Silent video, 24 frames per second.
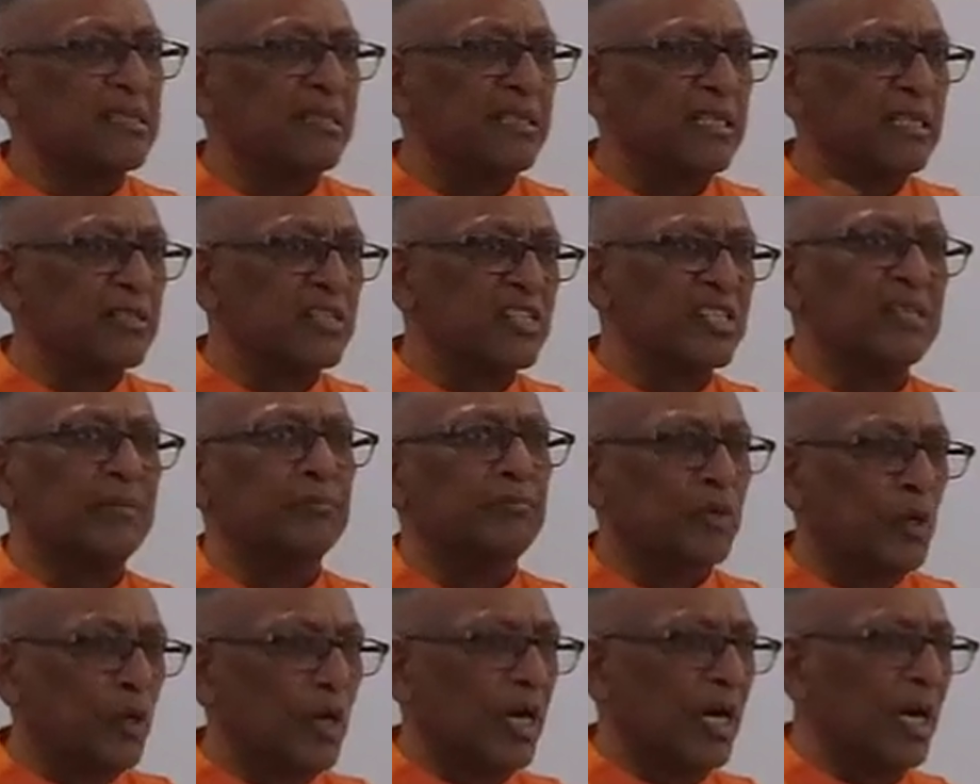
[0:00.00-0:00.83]
And there's some
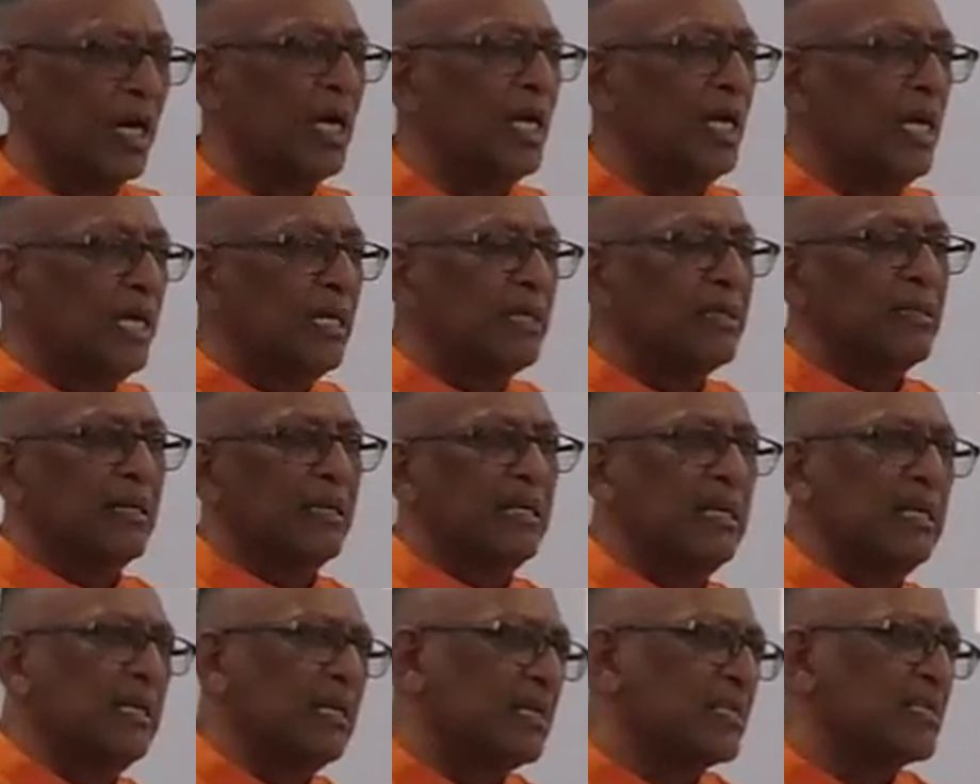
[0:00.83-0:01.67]
more that
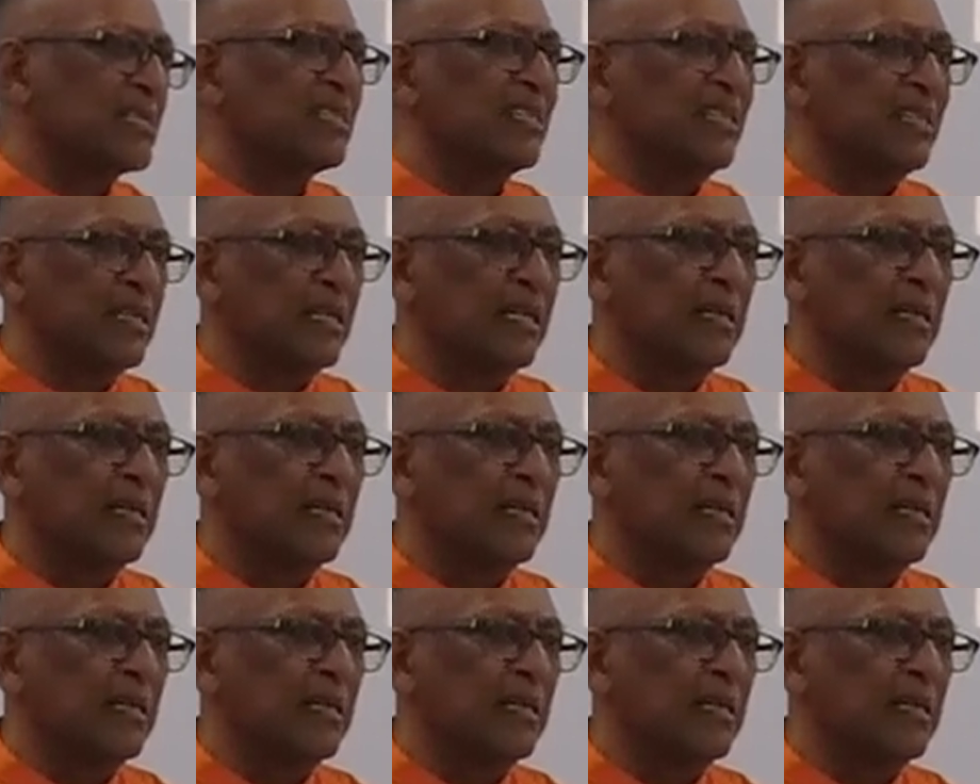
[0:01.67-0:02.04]
he lists